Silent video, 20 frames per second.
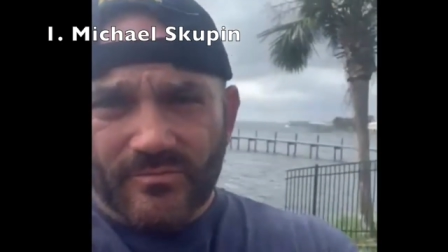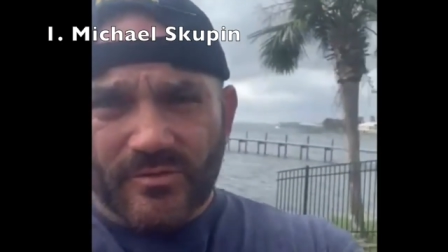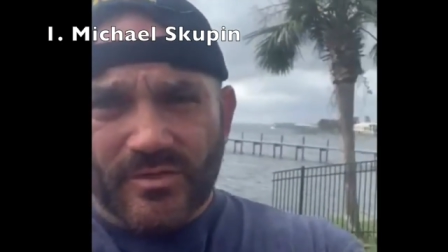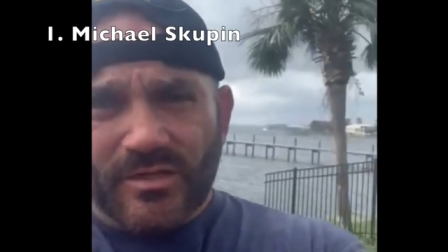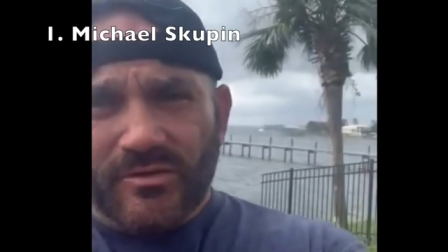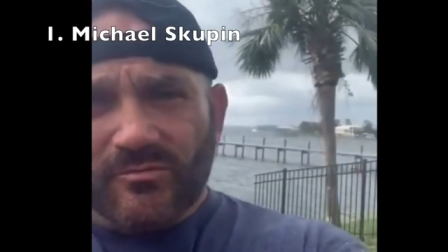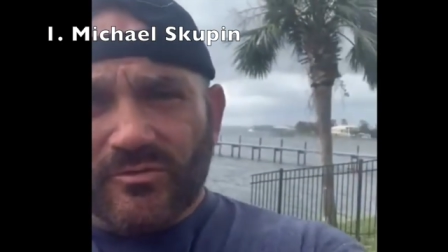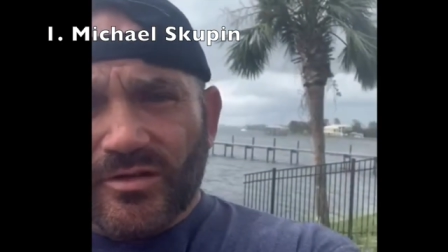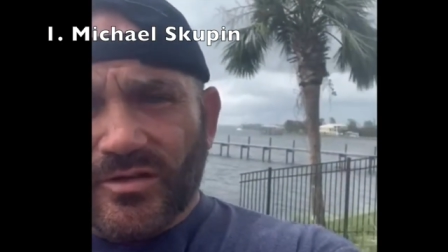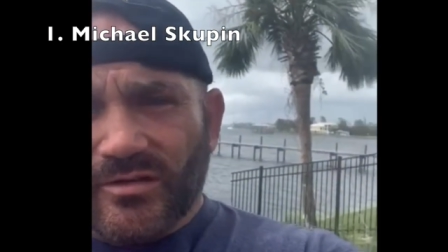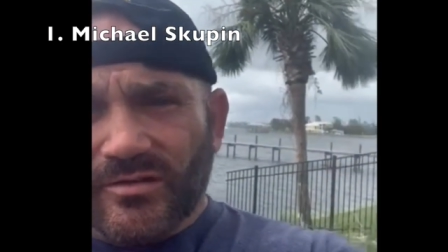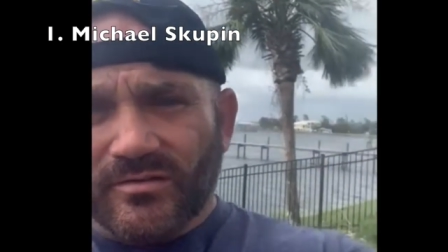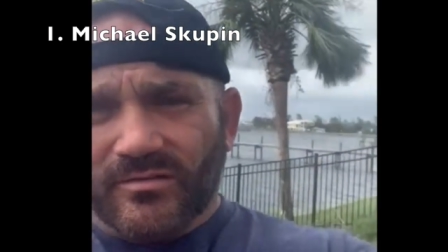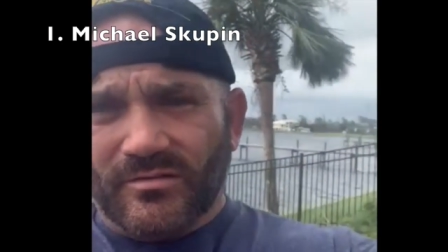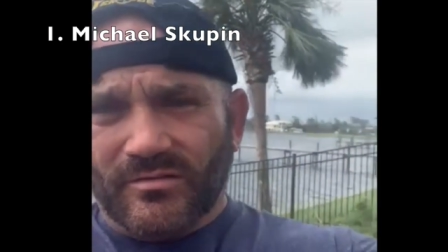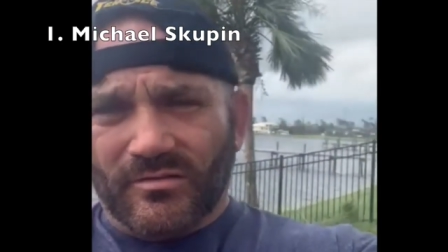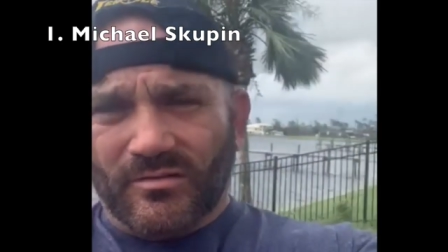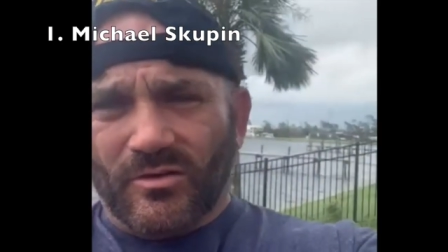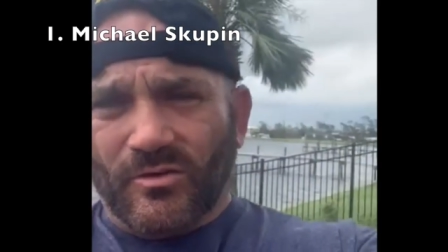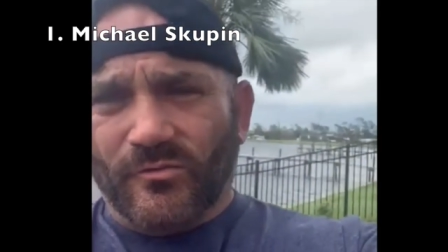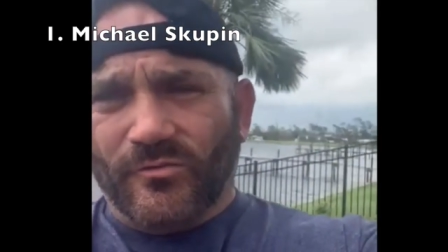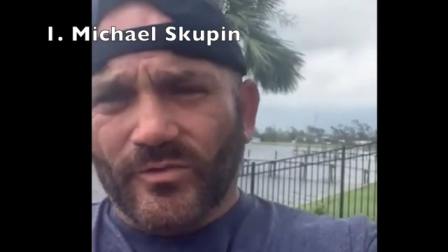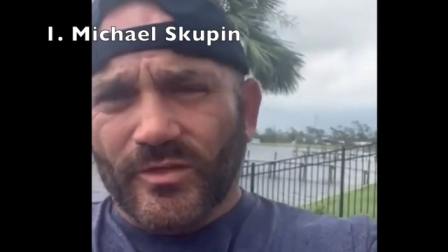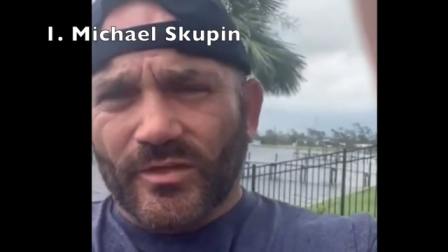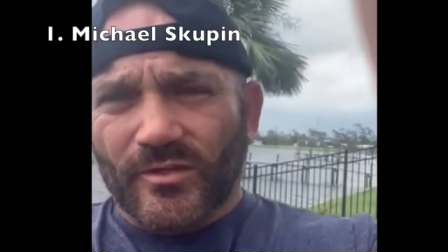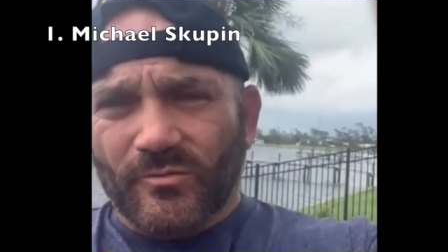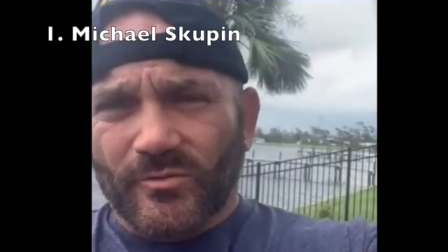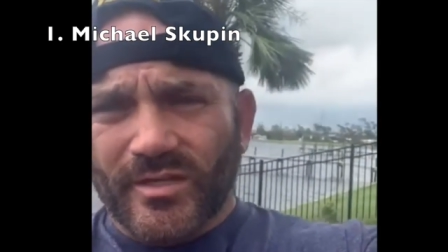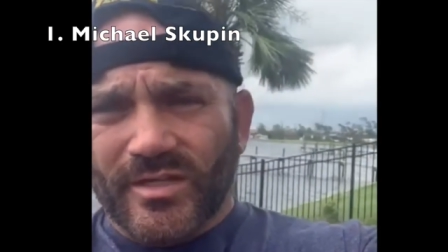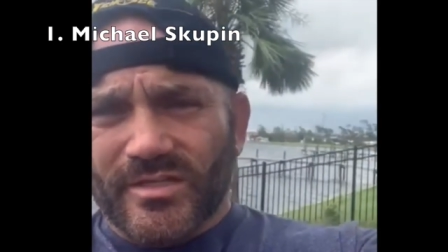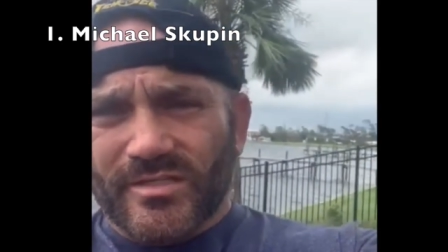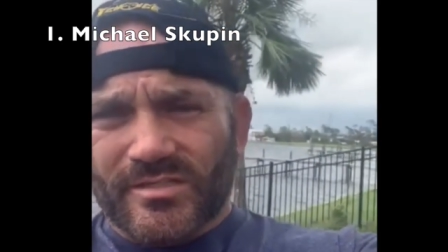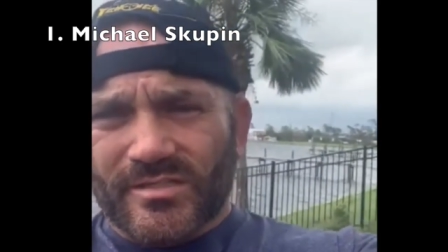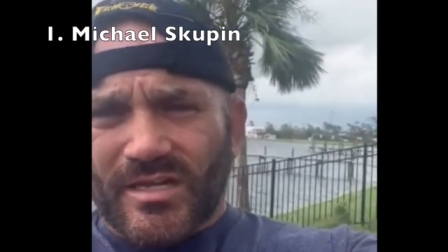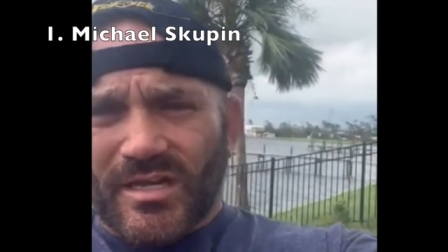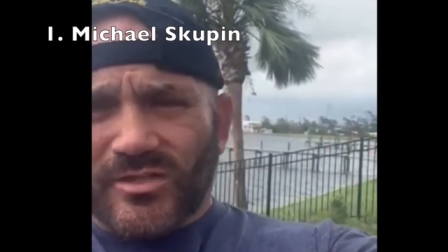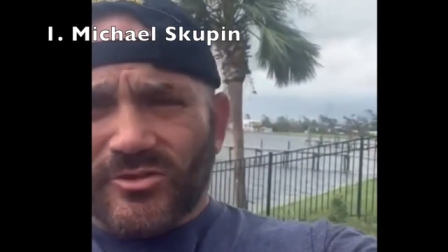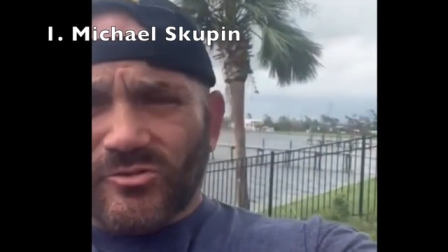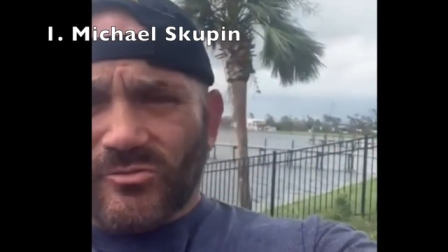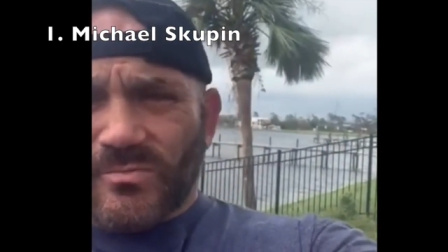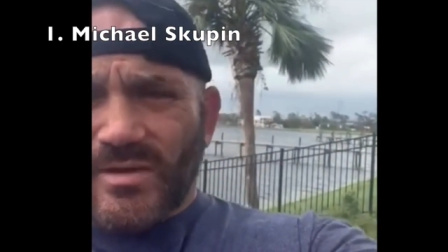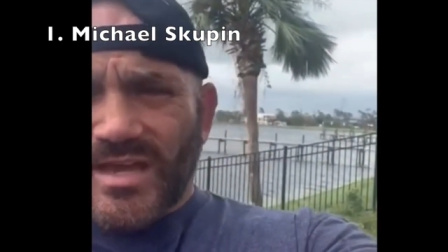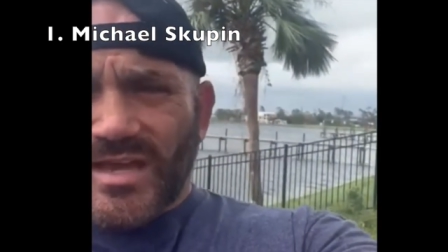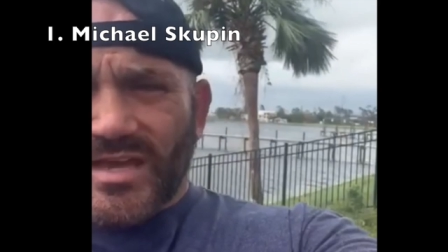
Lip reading: Get where hopefully the wind's not too